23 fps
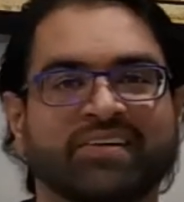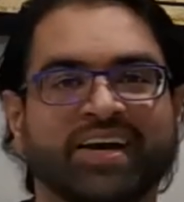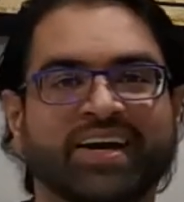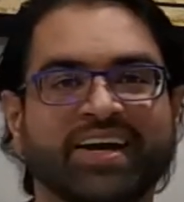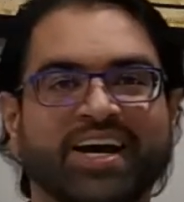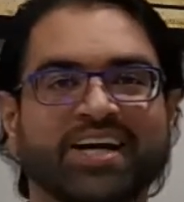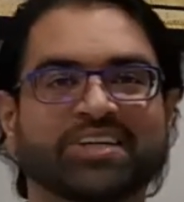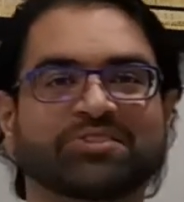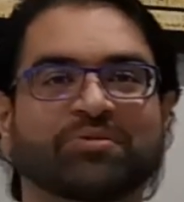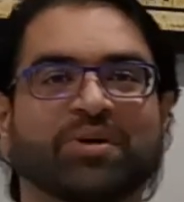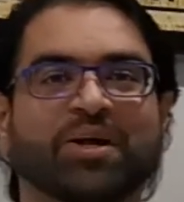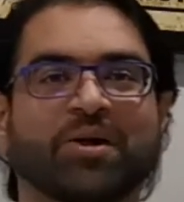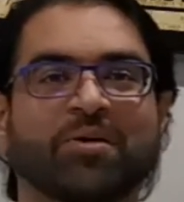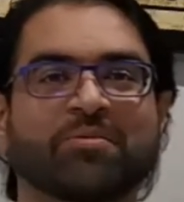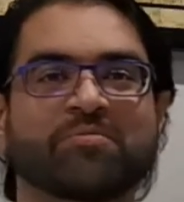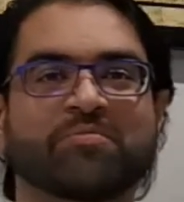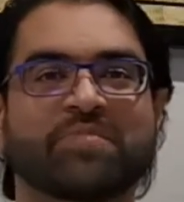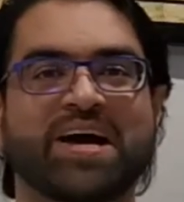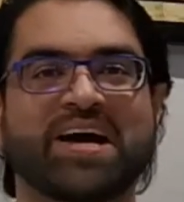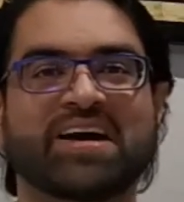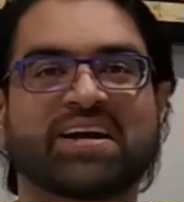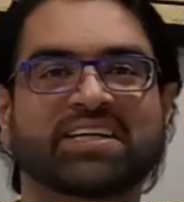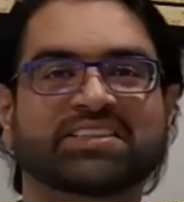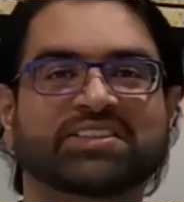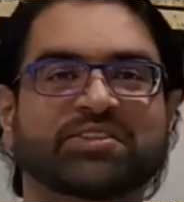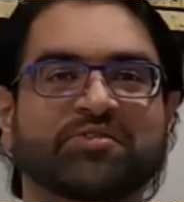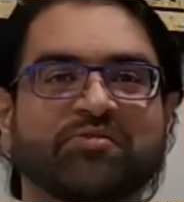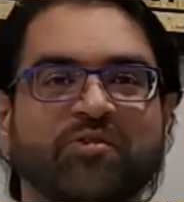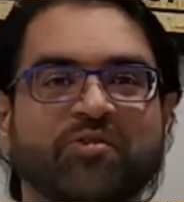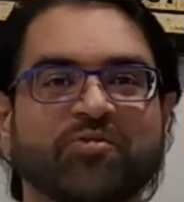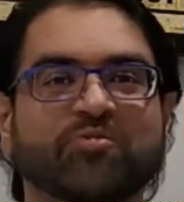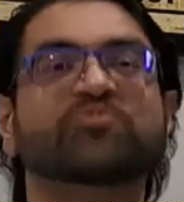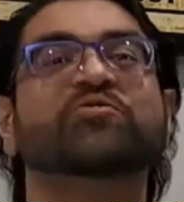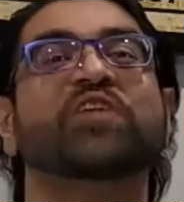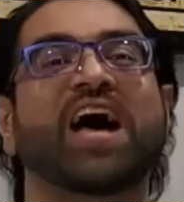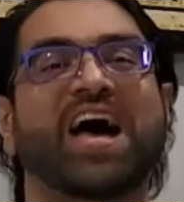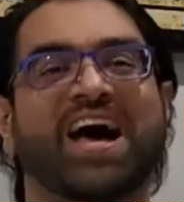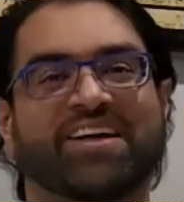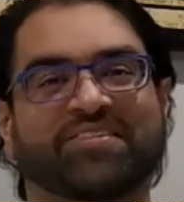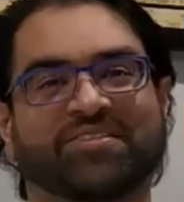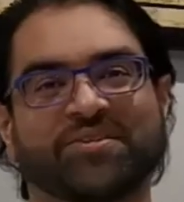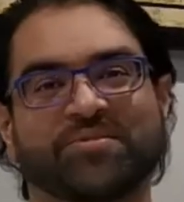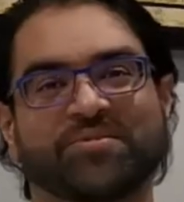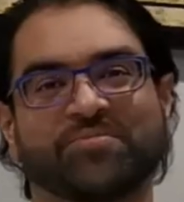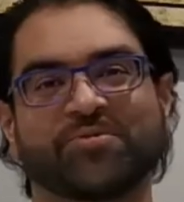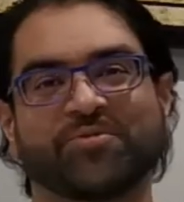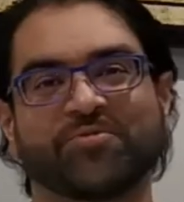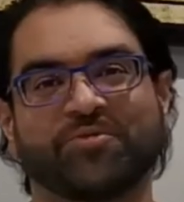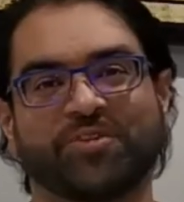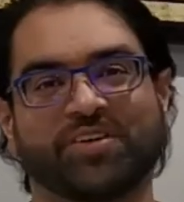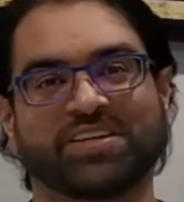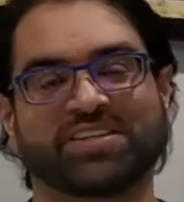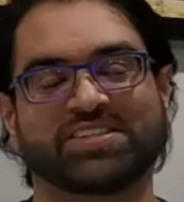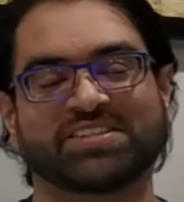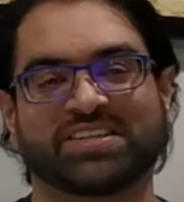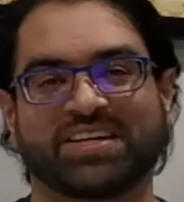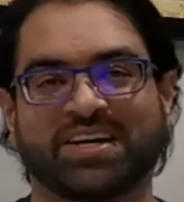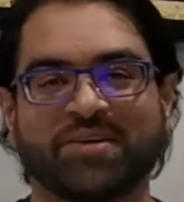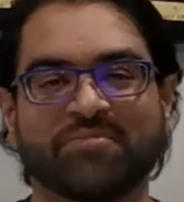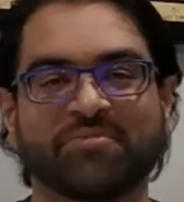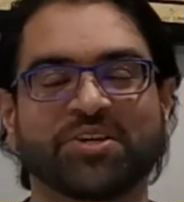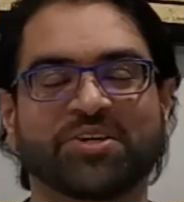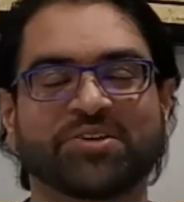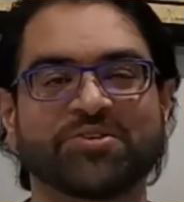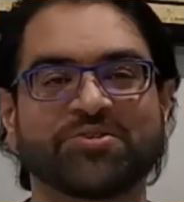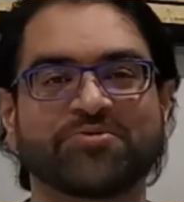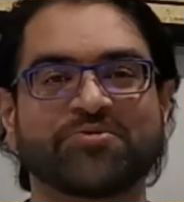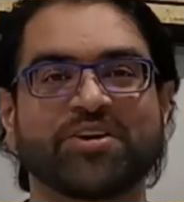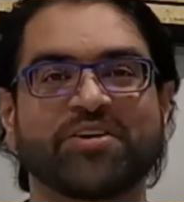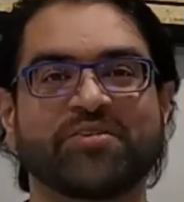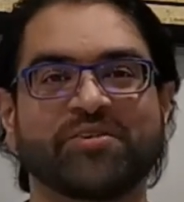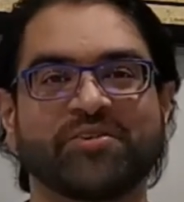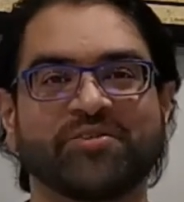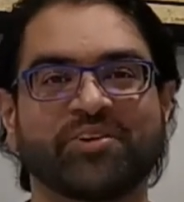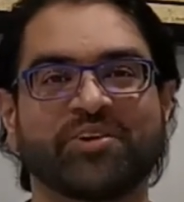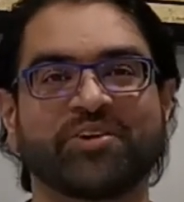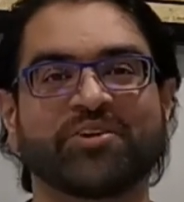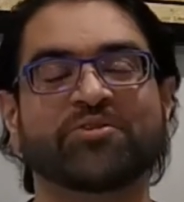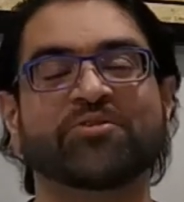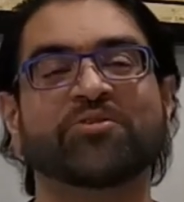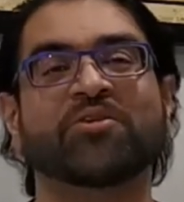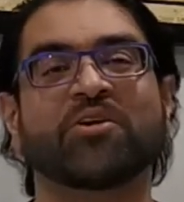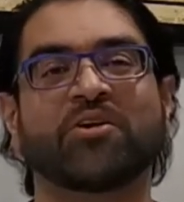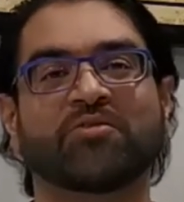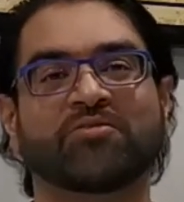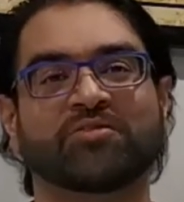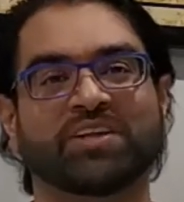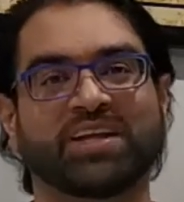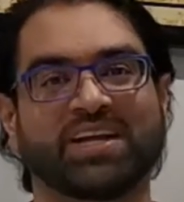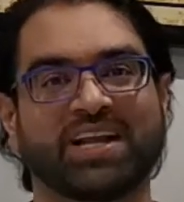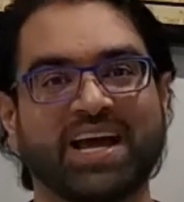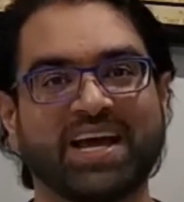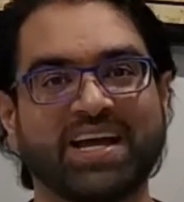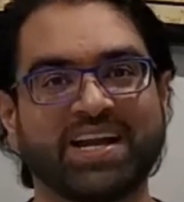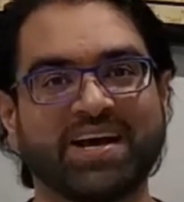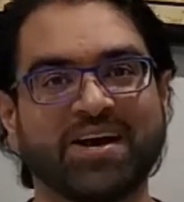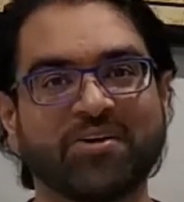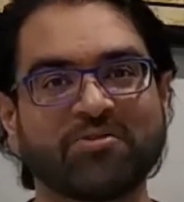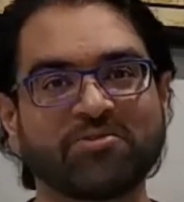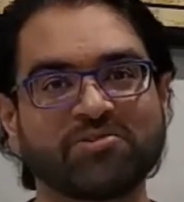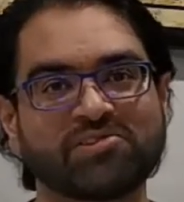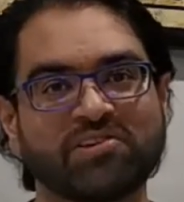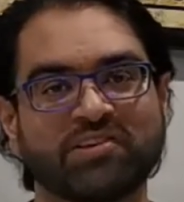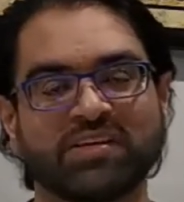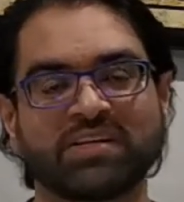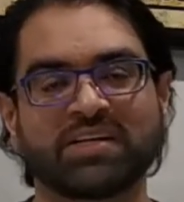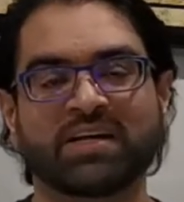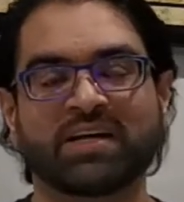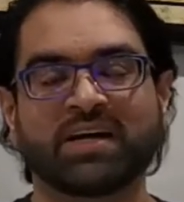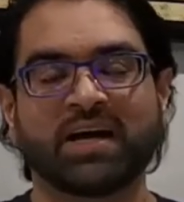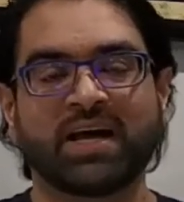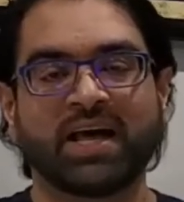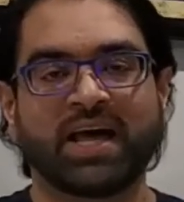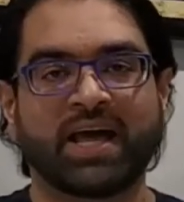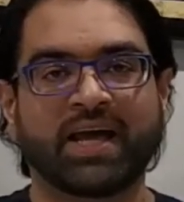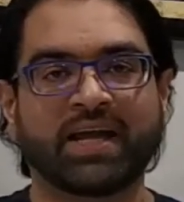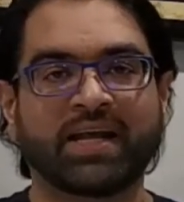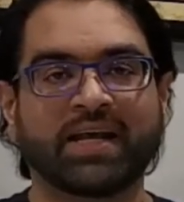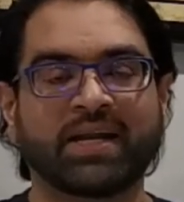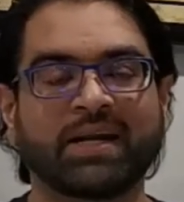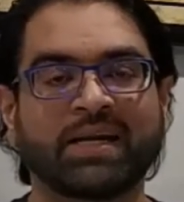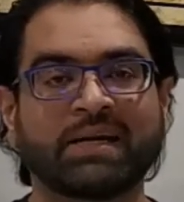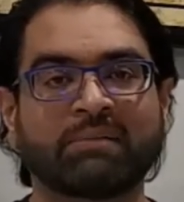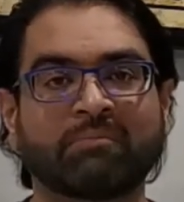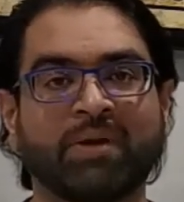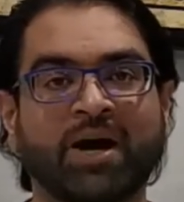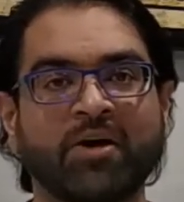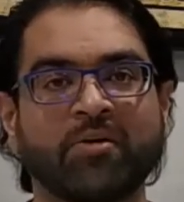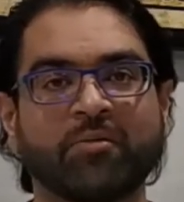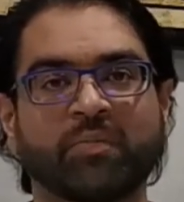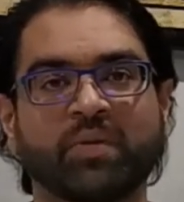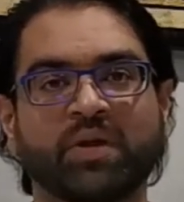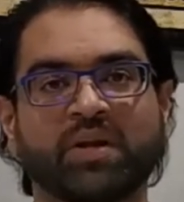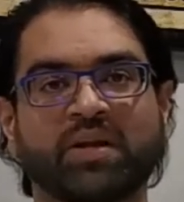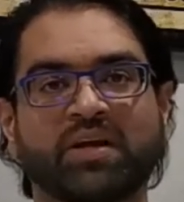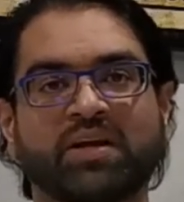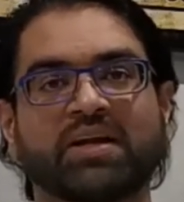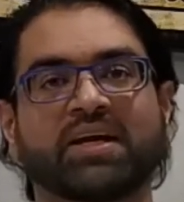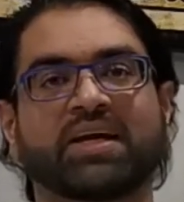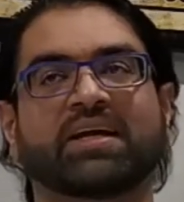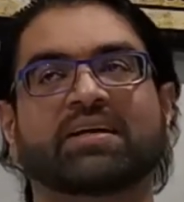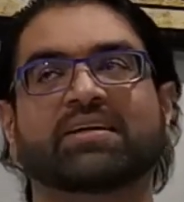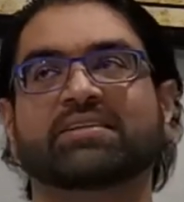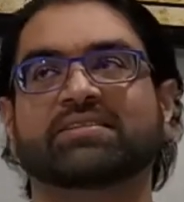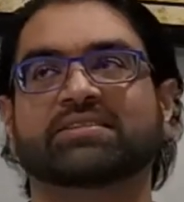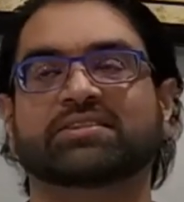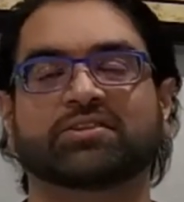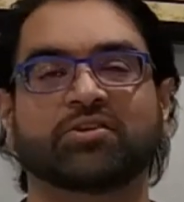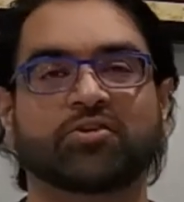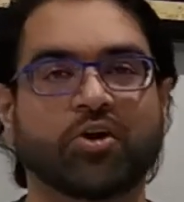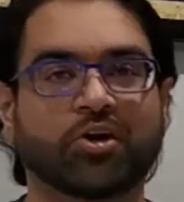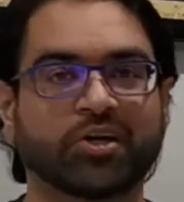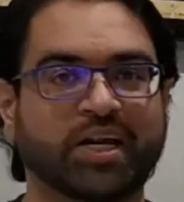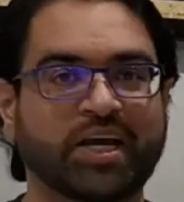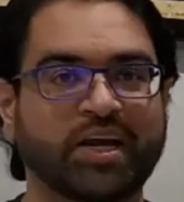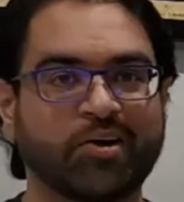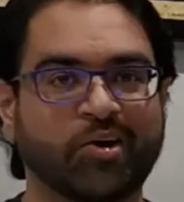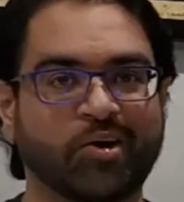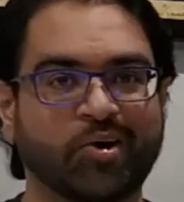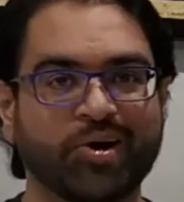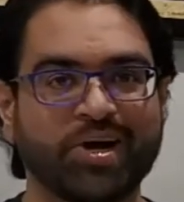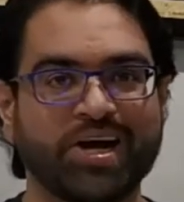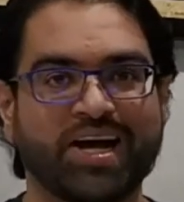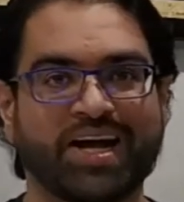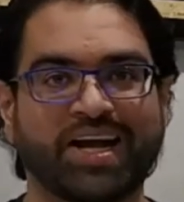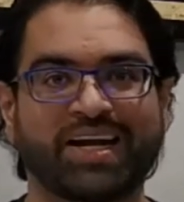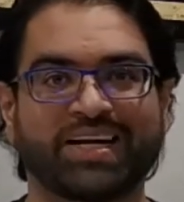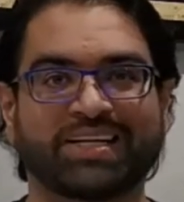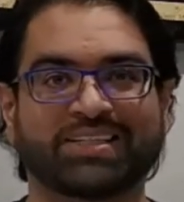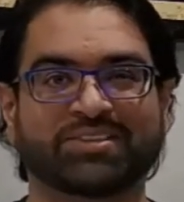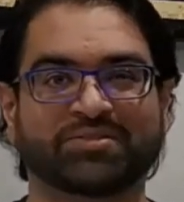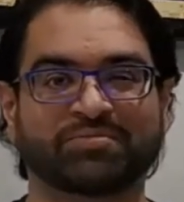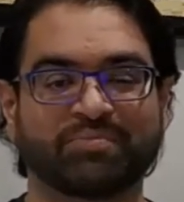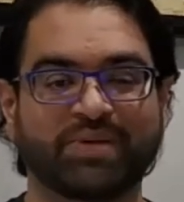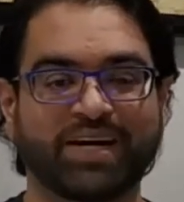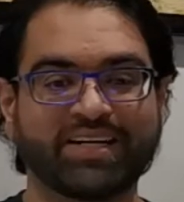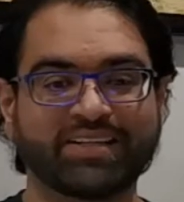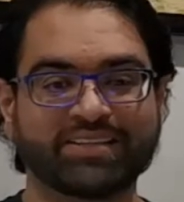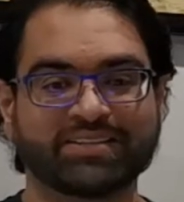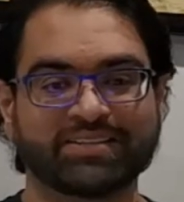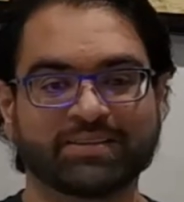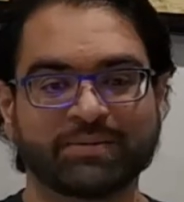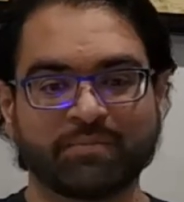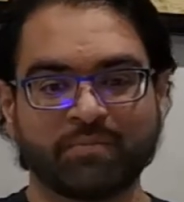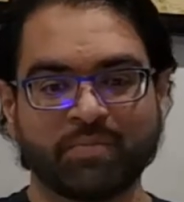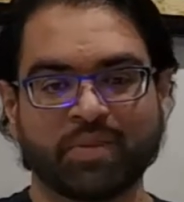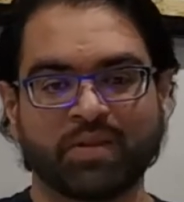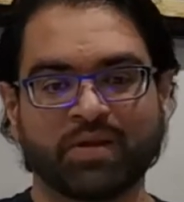Hey guys, welcome to Badass Reviews at the Movies. I'm here to do a review of The Lighthouse, and in my opinion, it is gothic horror at its best.